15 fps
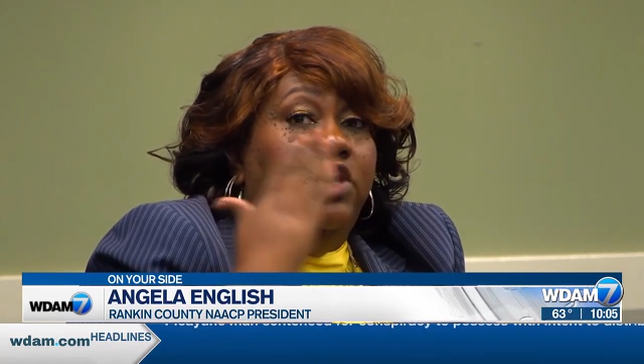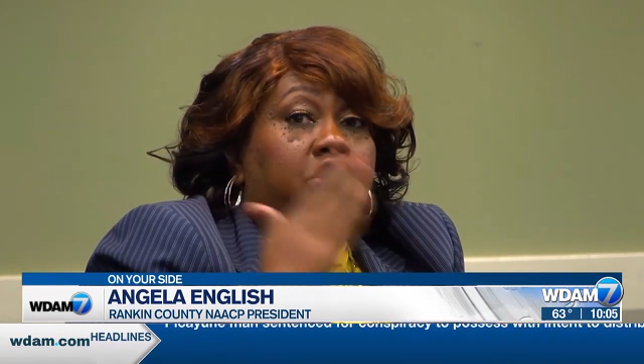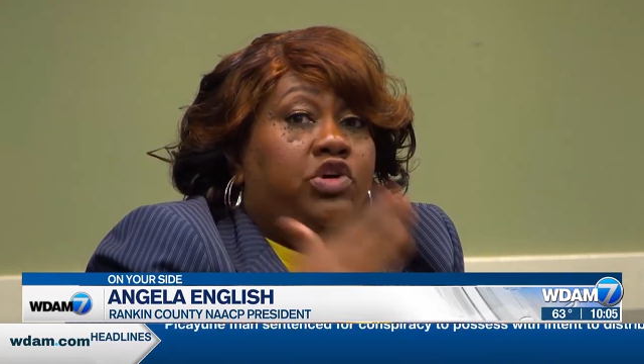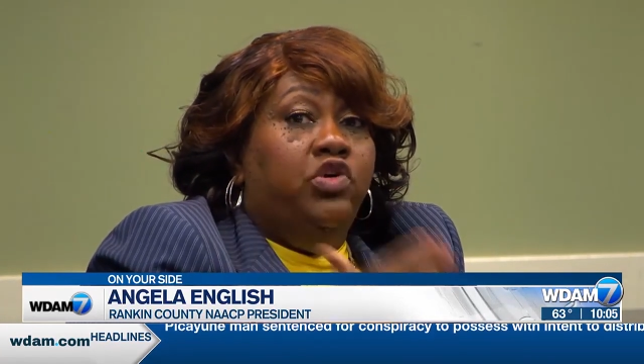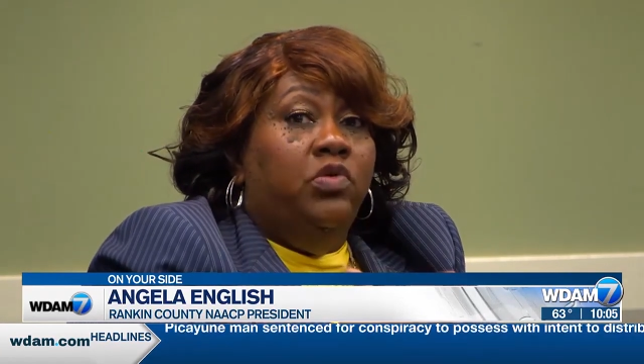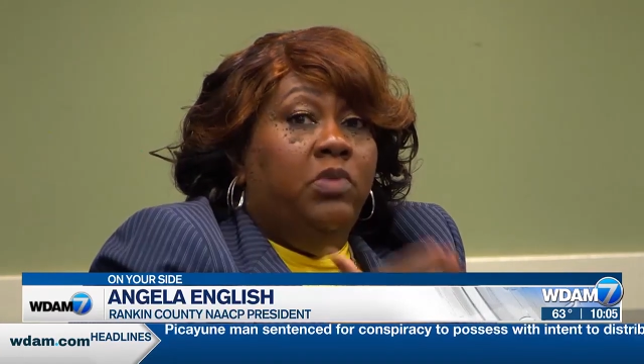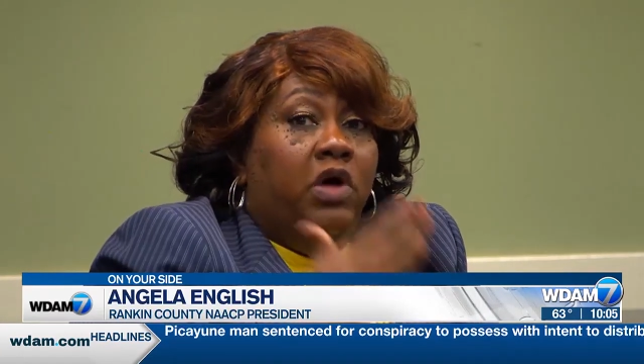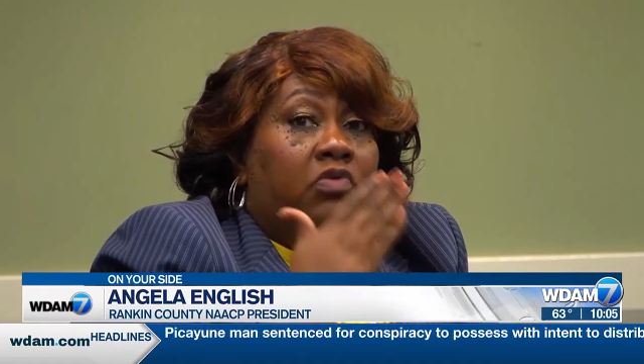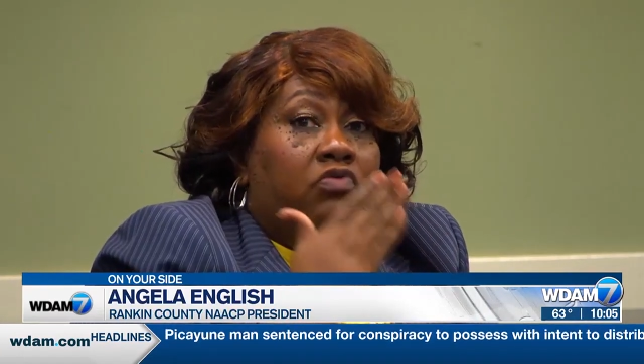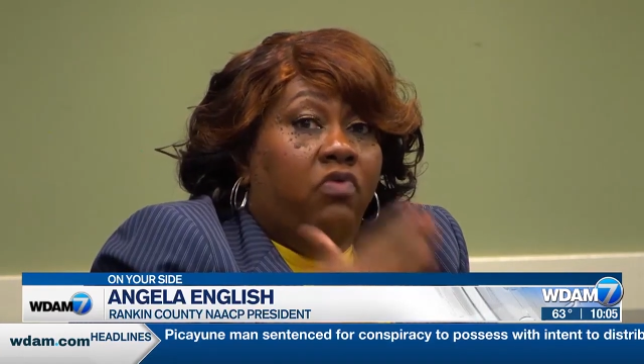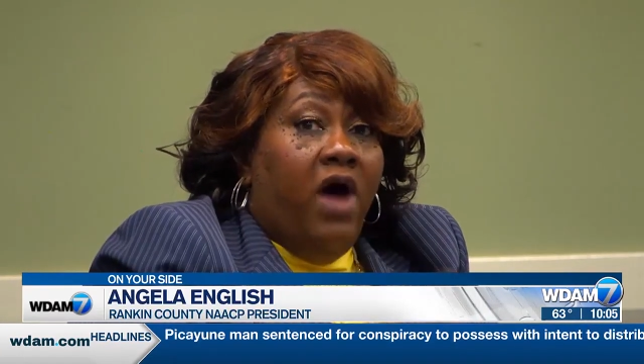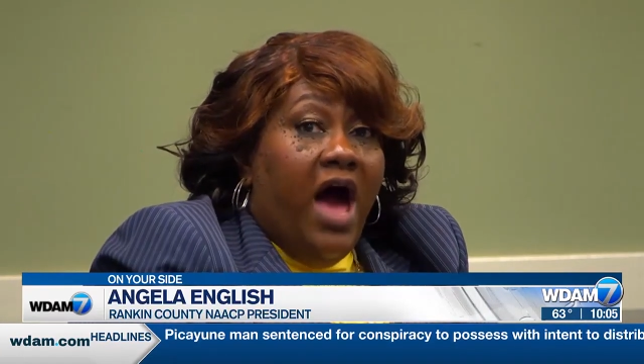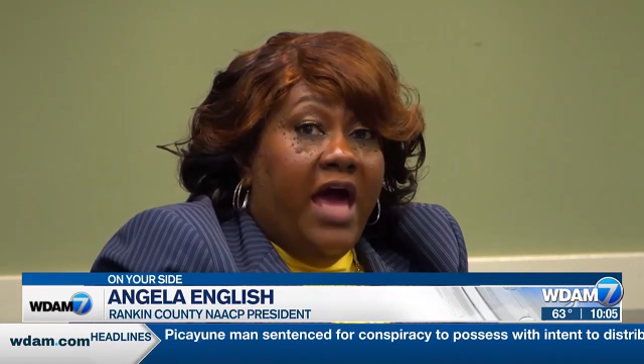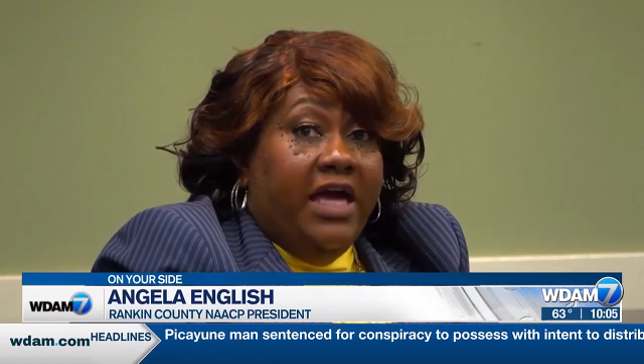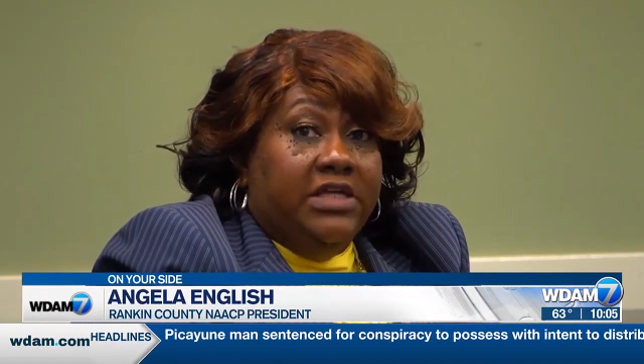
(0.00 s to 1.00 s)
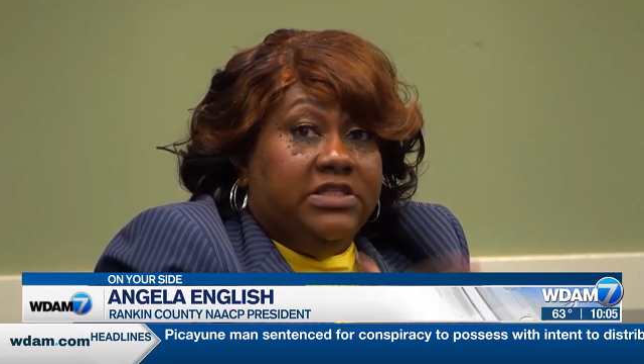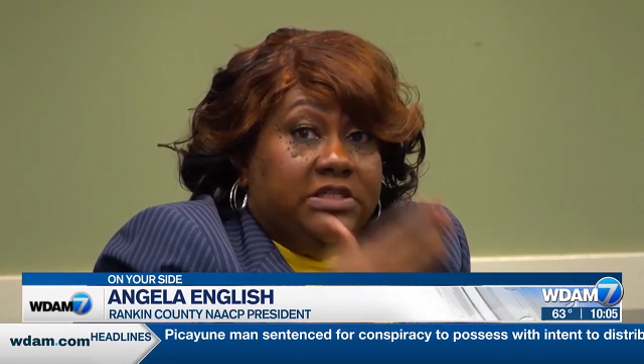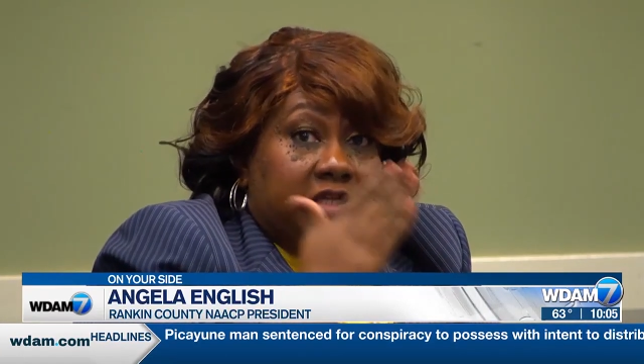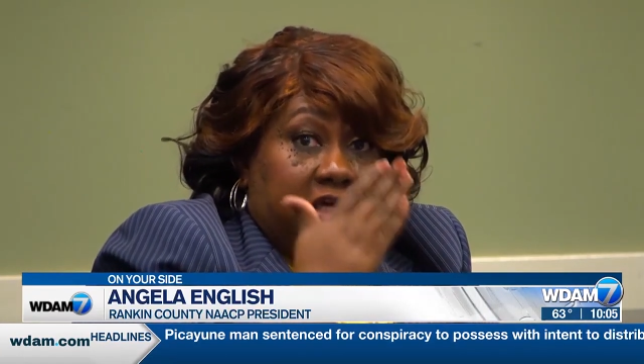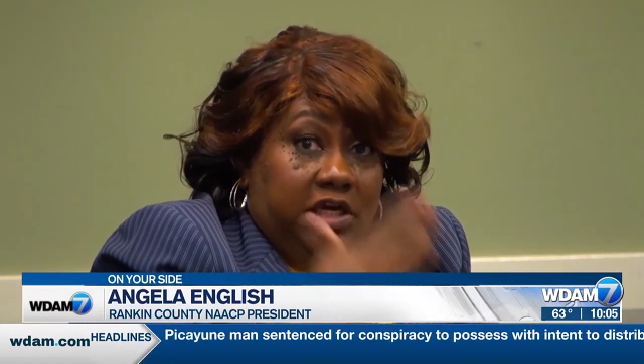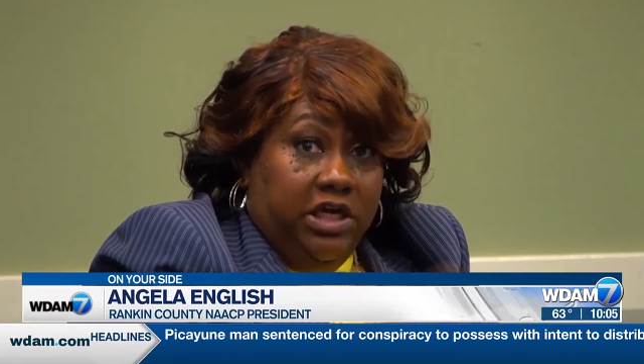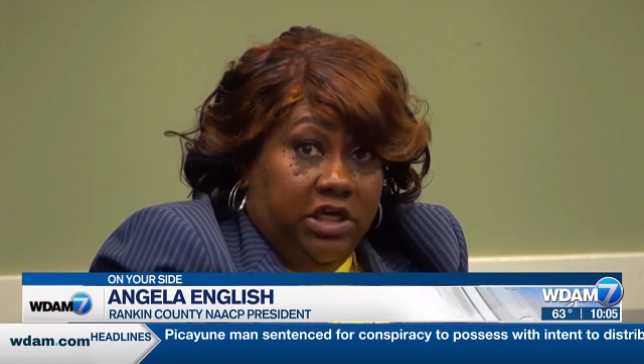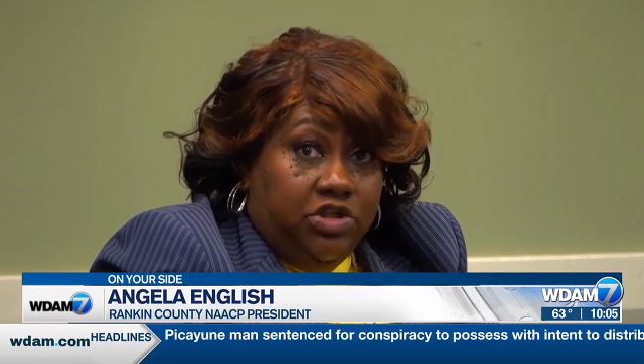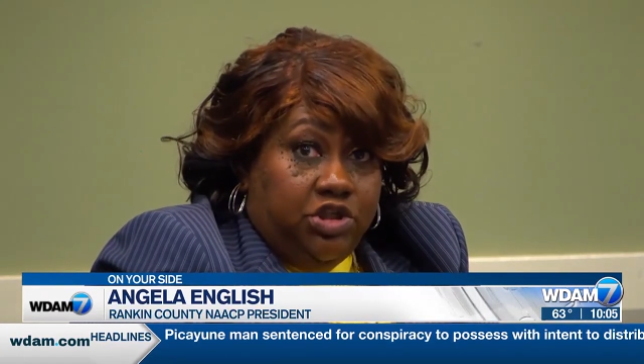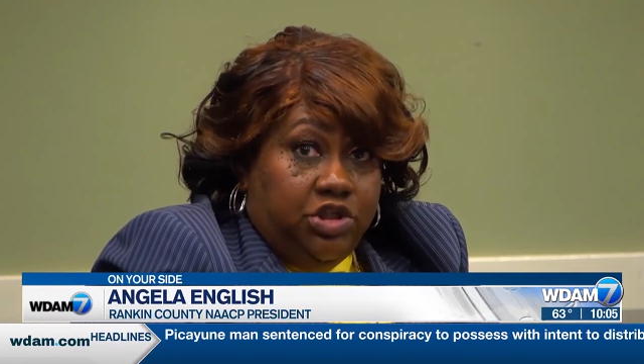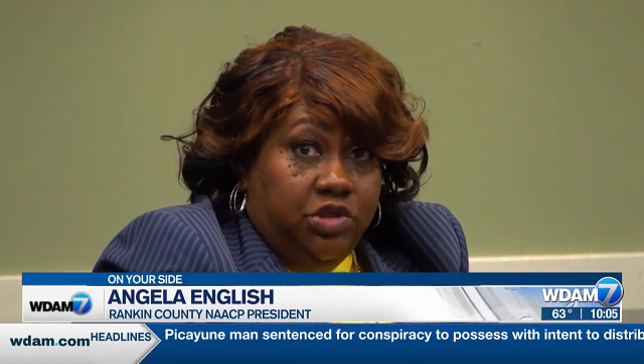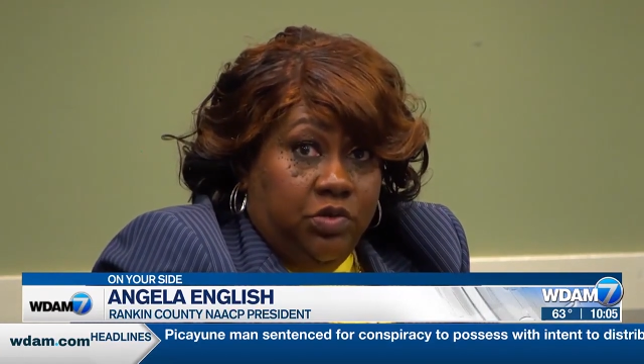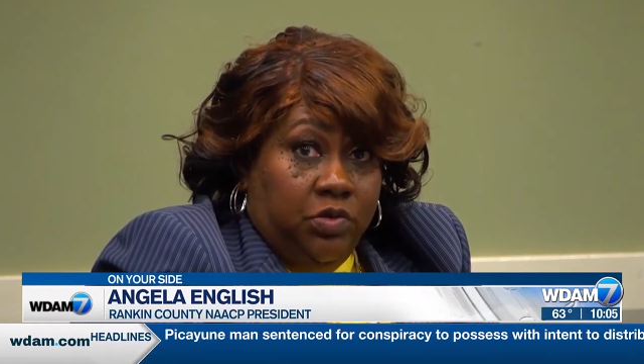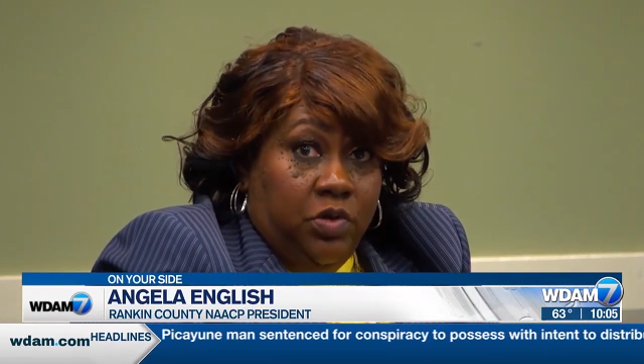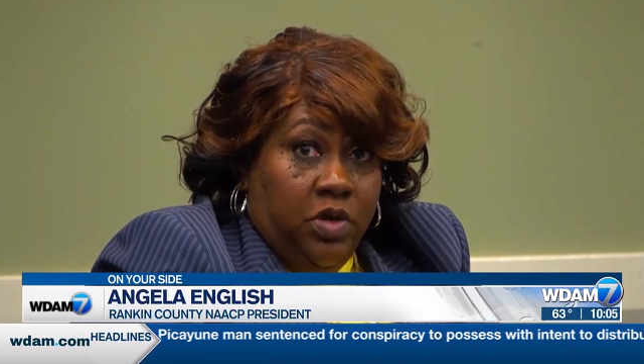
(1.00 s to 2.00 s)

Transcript: human rights issue.